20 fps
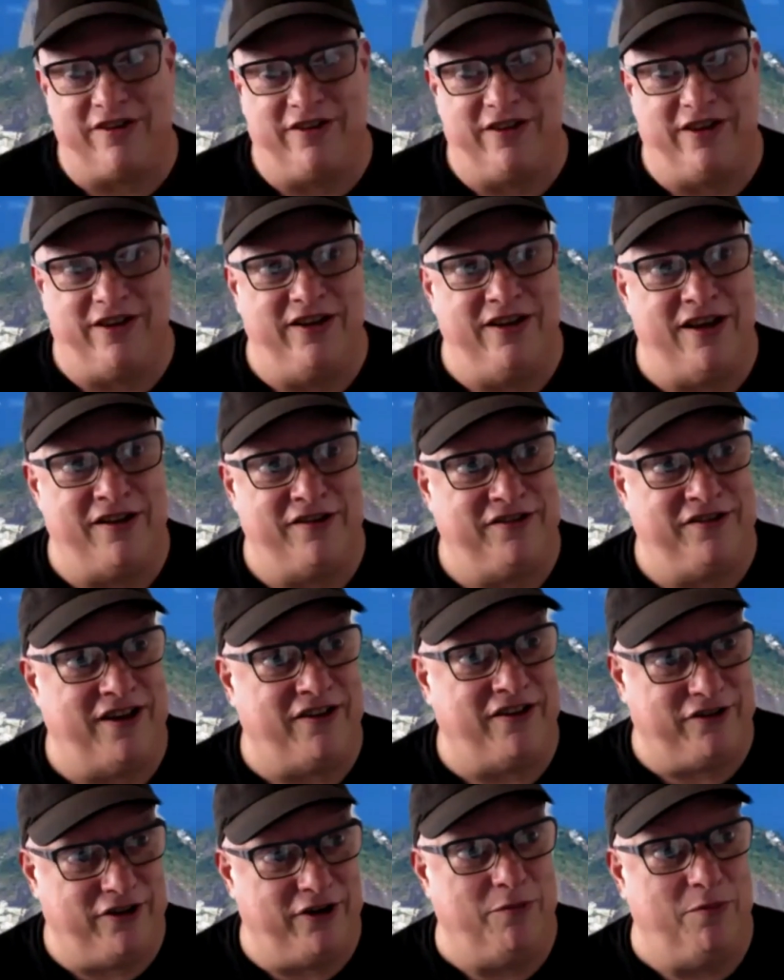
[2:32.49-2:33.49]
the
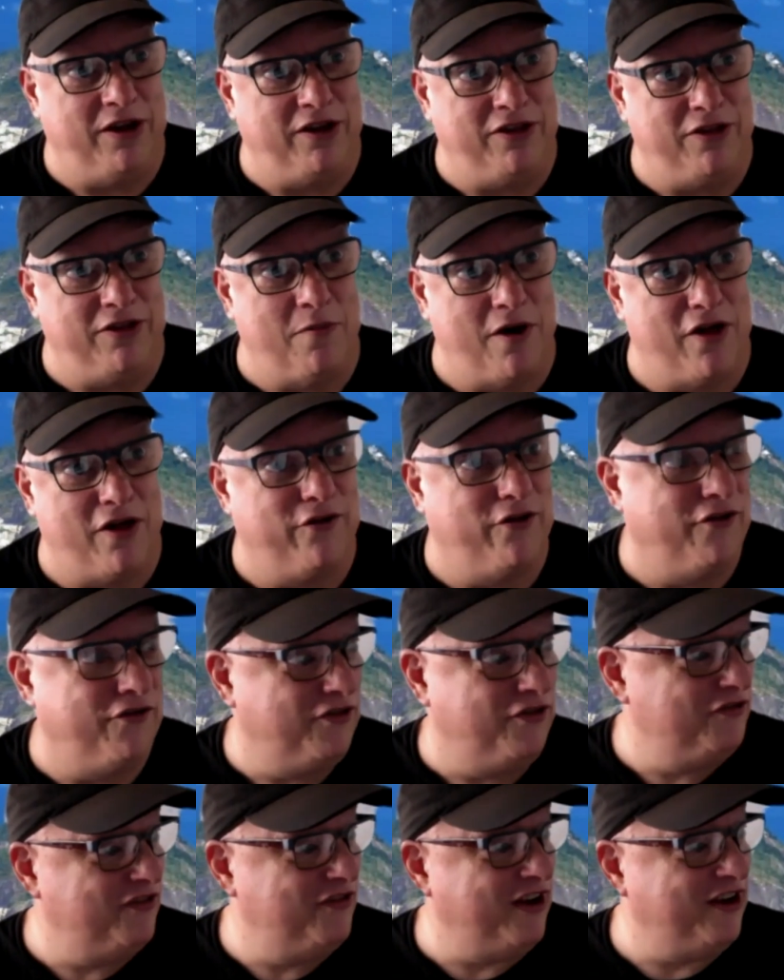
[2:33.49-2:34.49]
necessity being the mother of
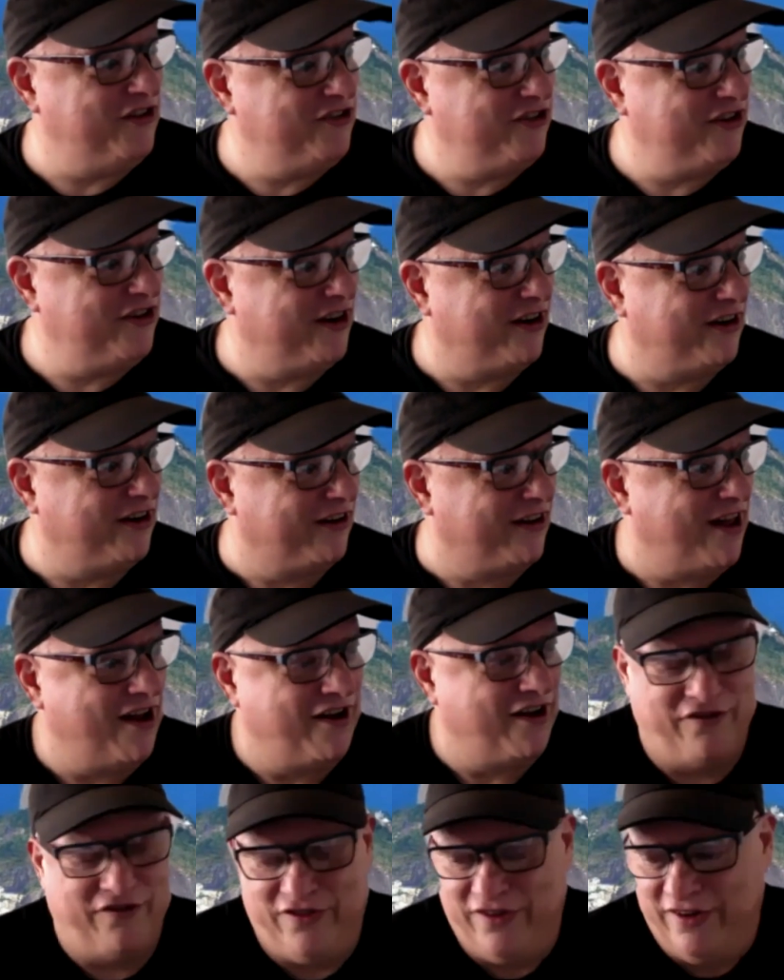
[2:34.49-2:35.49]
invention on a lot
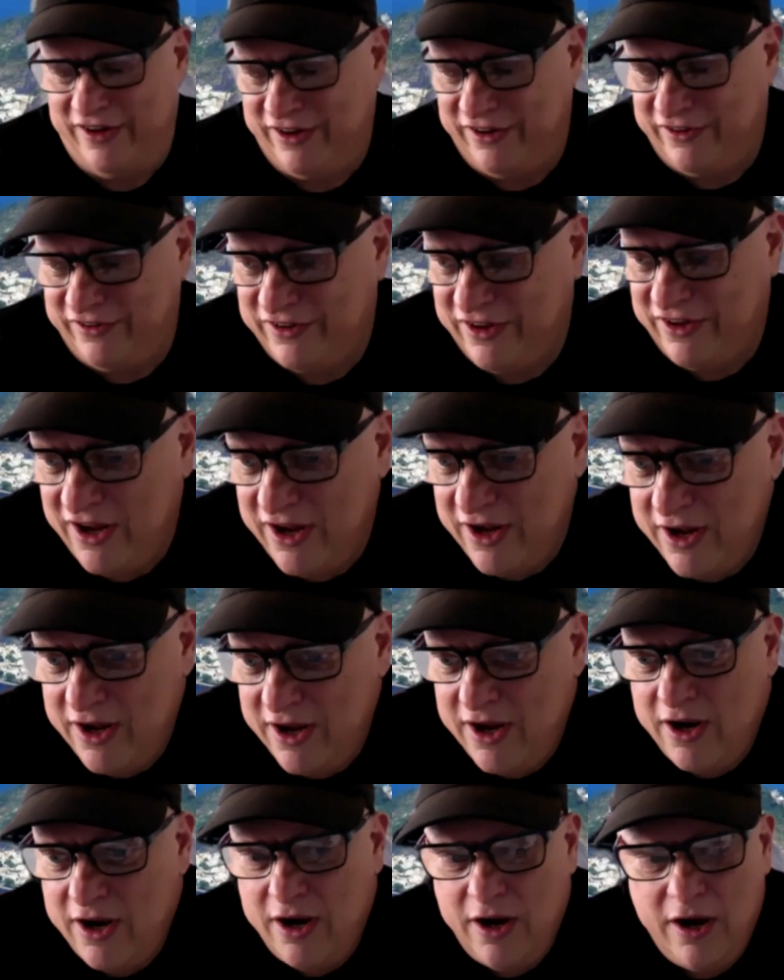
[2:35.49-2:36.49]
of things.
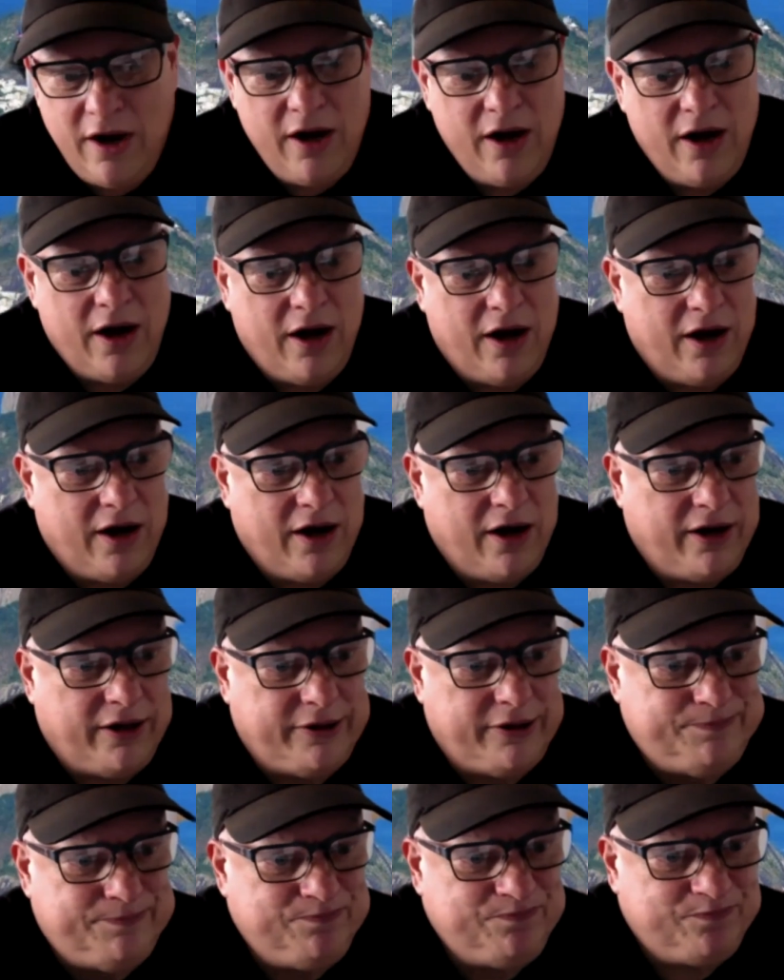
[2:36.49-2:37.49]

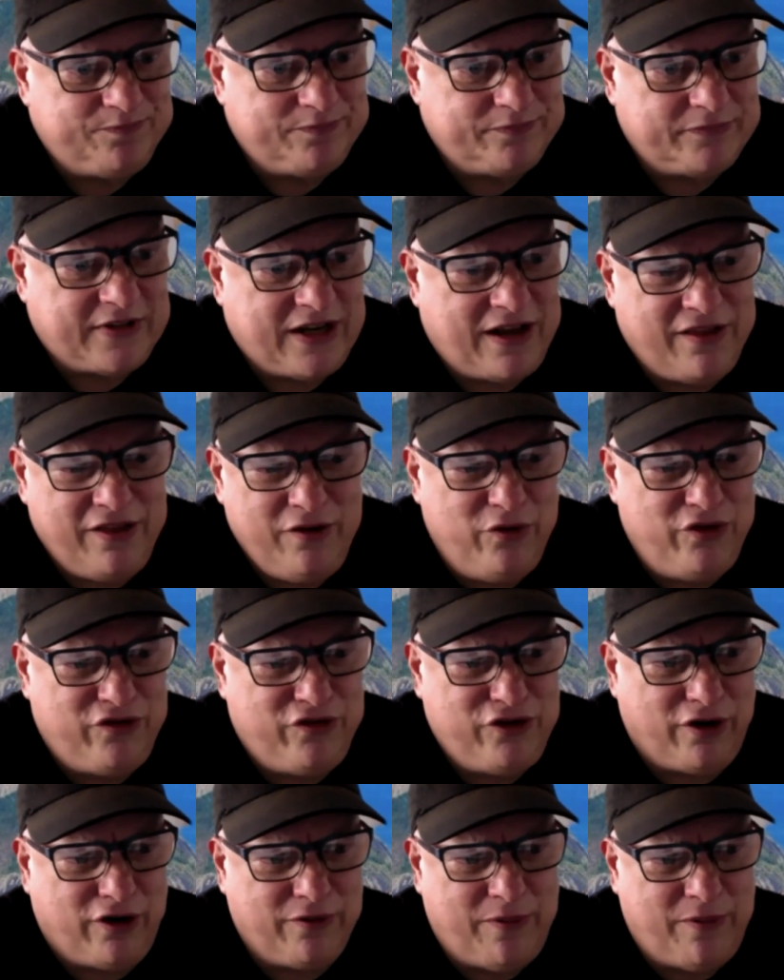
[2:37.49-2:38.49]
Um, I think we've
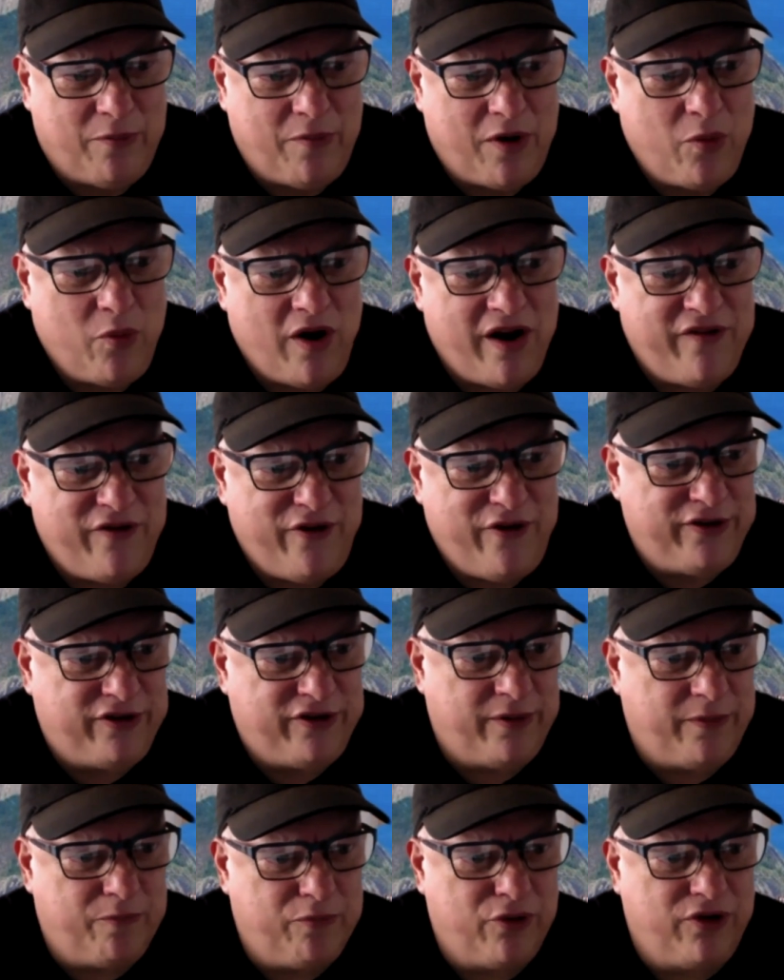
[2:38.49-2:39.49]
talked about my wife has a
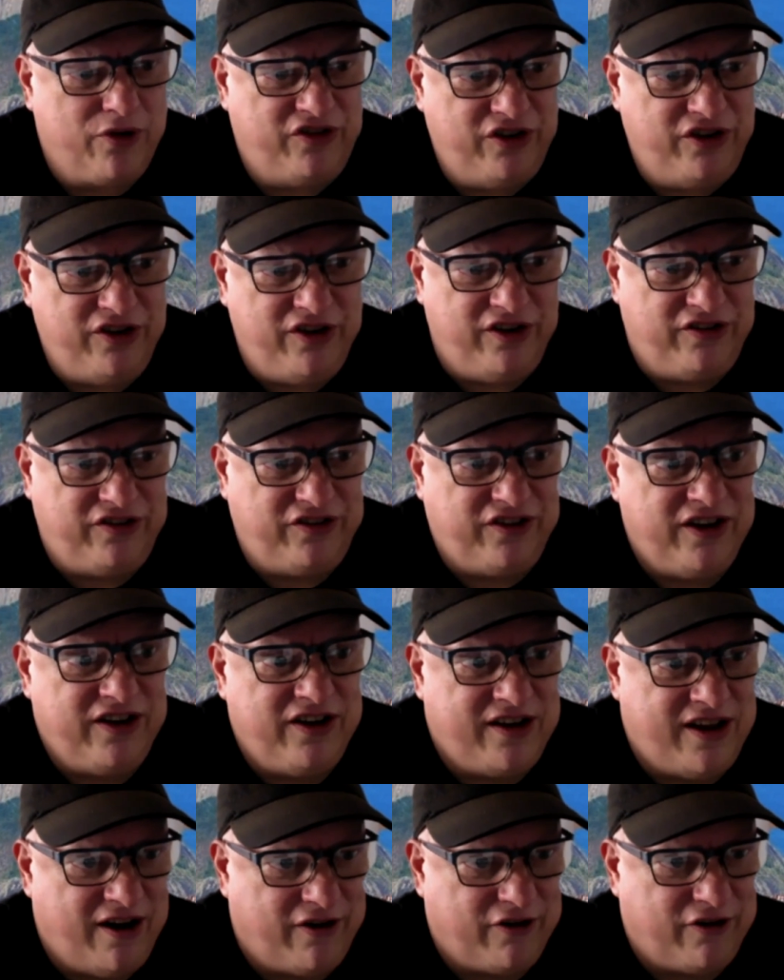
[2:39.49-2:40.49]
Brazilian
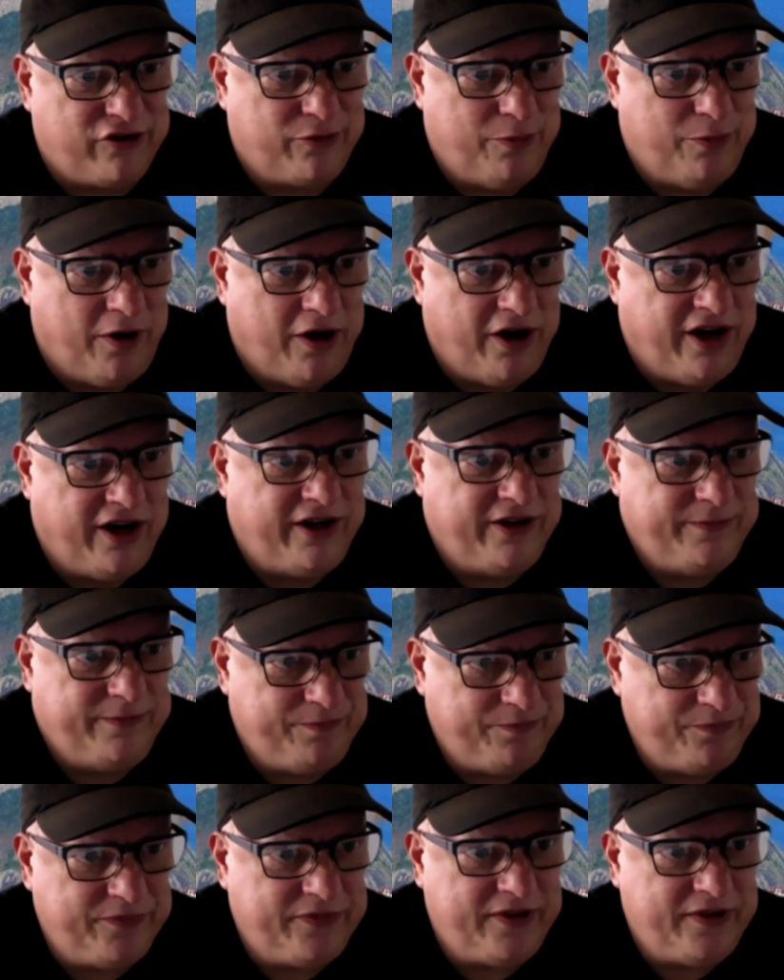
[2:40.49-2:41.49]
skincare spa,
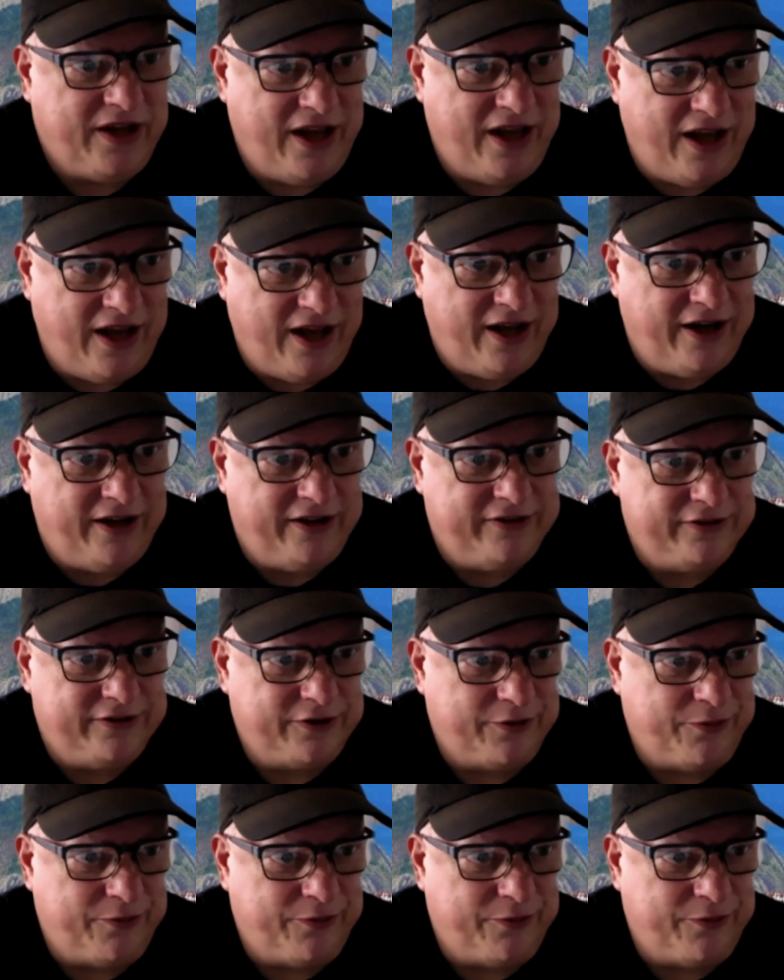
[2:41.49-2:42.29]
and